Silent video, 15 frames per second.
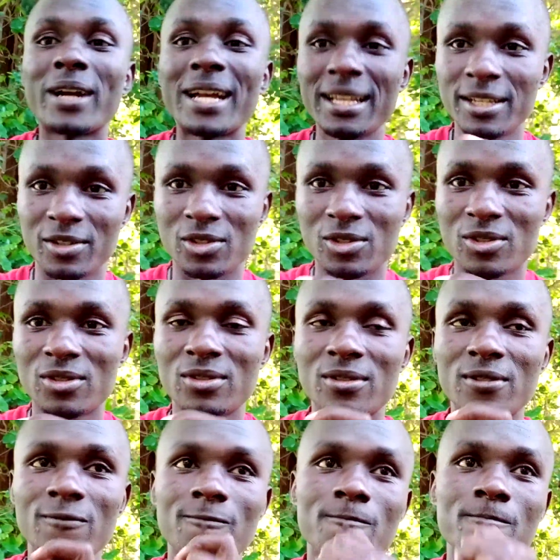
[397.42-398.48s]

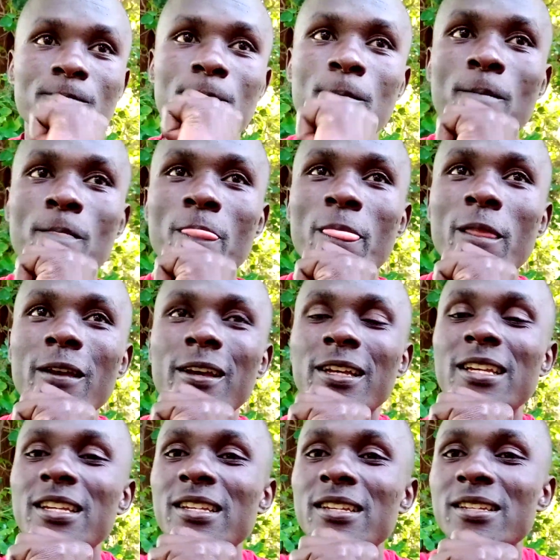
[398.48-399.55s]
Kenyans,
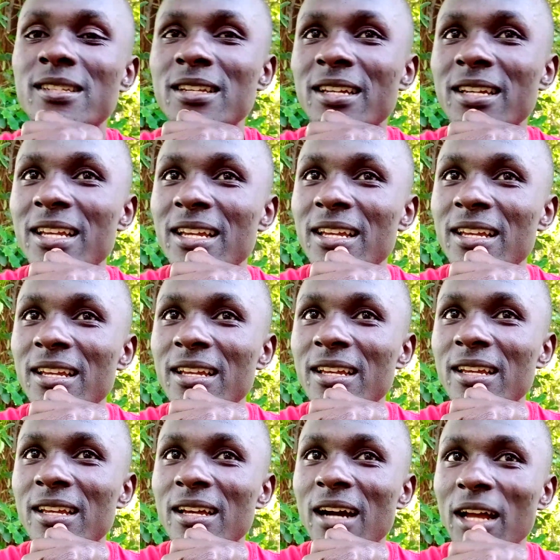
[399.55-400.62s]
is
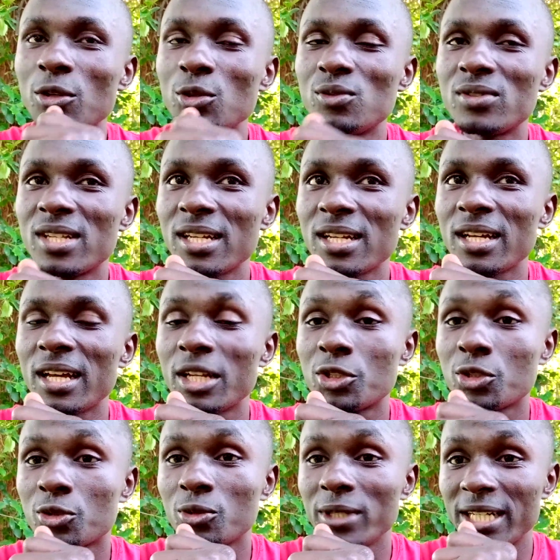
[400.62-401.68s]
are you seeing a
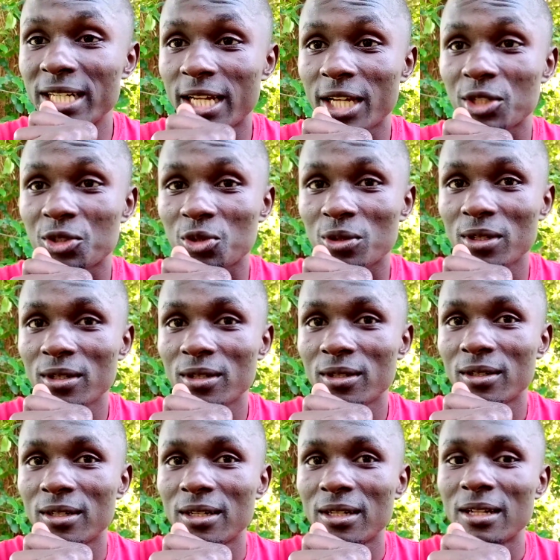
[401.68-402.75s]
true indication
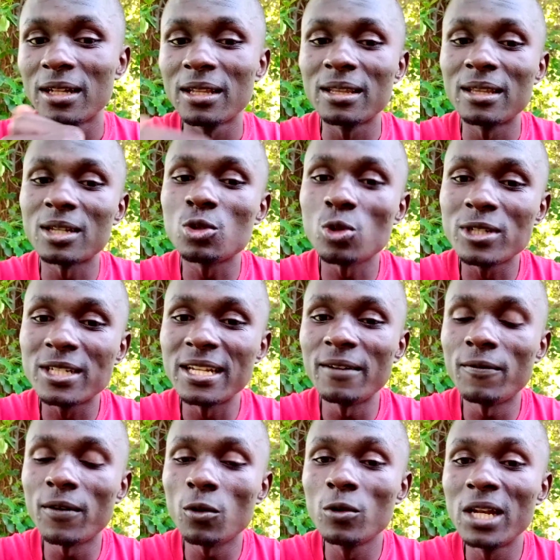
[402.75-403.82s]
that
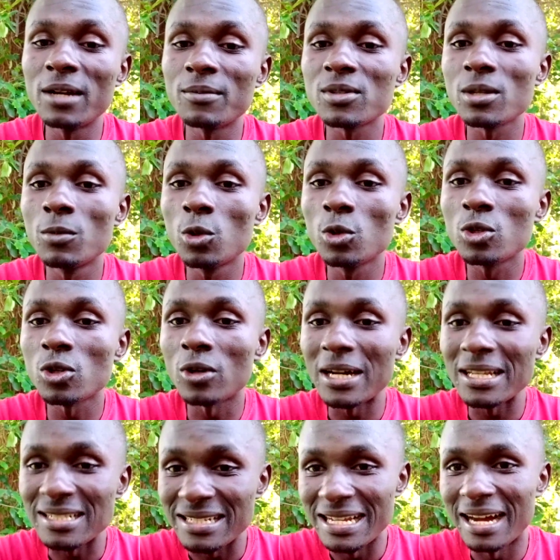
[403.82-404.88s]
whatever William Samoei Ruto
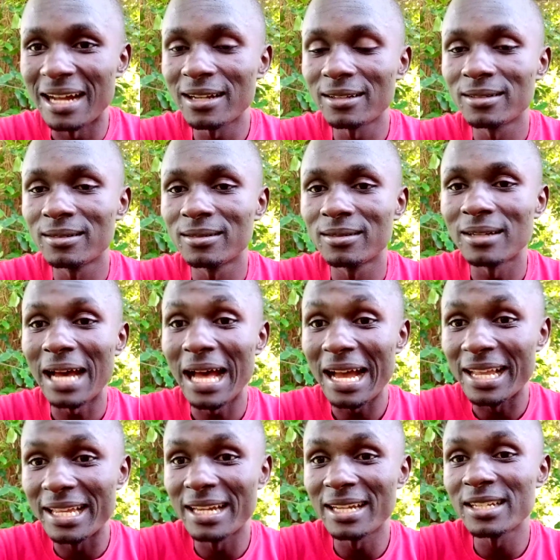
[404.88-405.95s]
has done
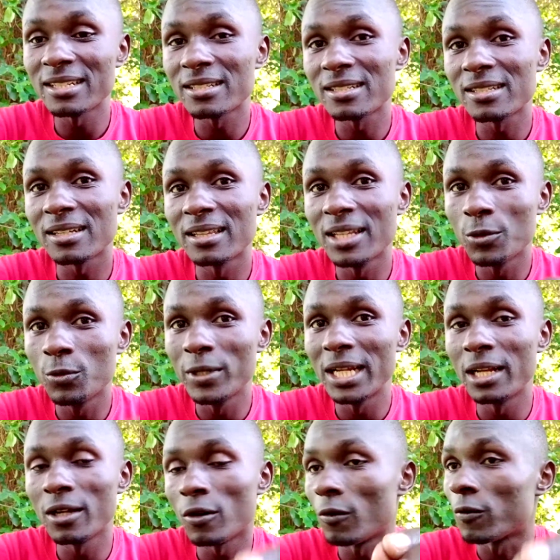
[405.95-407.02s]
against the
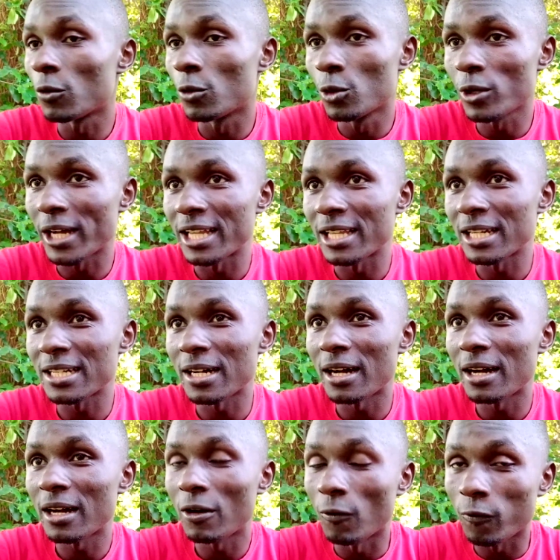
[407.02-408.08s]
will of Uhuru Kenyatta,
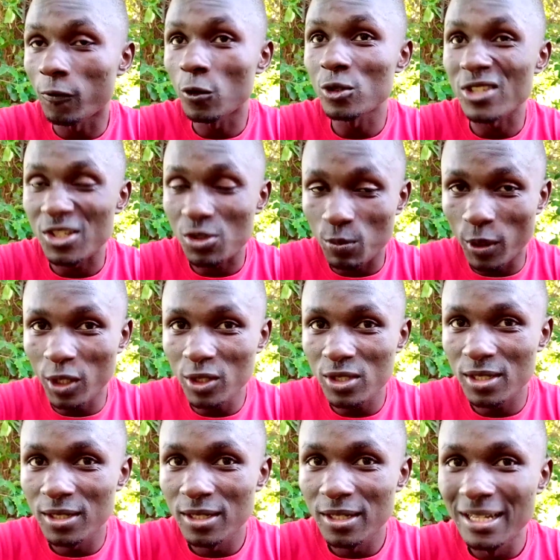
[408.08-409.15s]
of course his boss,
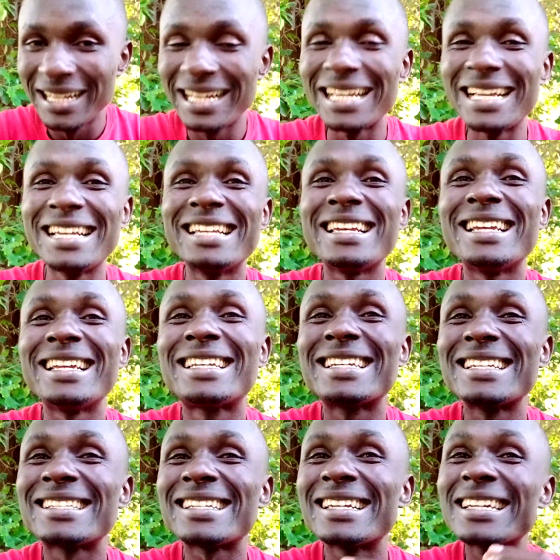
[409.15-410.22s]
it
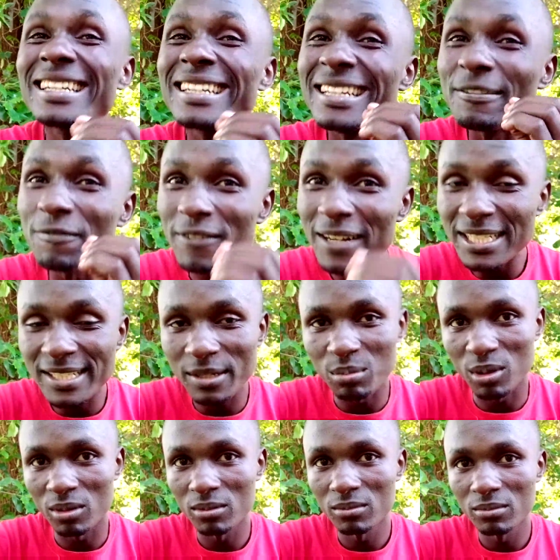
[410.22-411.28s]
is irreversible.